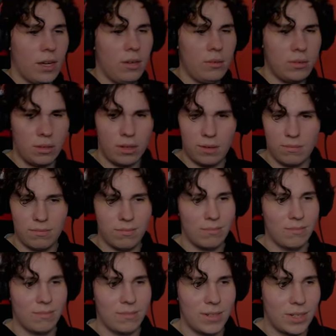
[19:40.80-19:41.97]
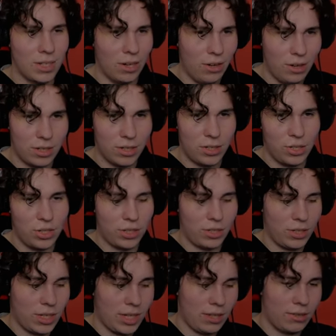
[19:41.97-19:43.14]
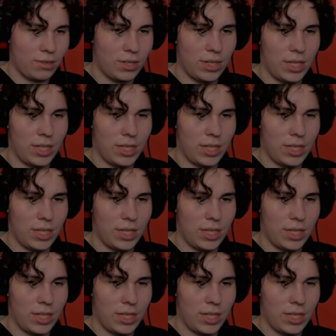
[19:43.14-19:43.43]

Oh, gorge! Look at those